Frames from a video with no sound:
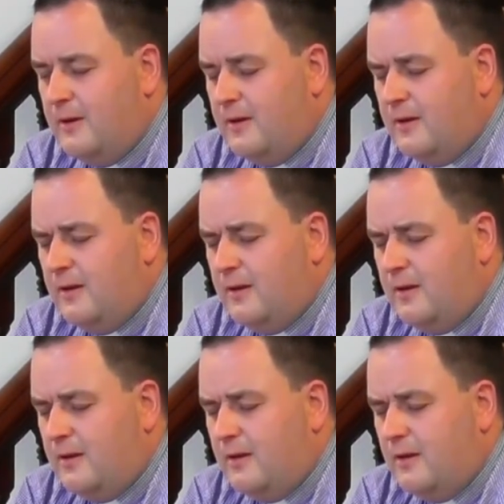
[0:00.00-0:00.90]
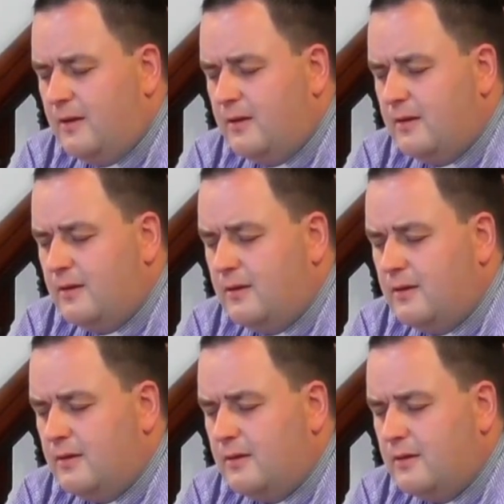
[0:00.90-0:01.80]

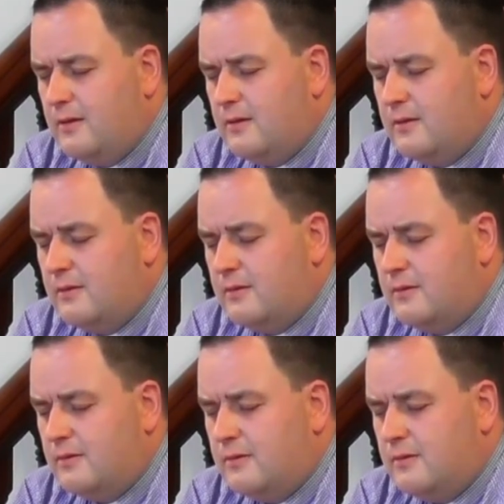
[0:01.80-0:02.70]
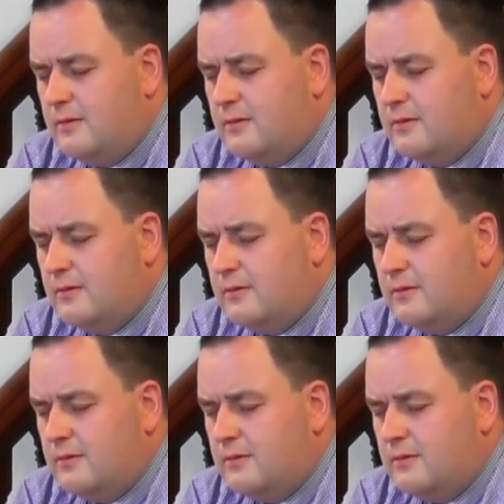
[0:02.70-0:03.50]
No one is speaking in this clip.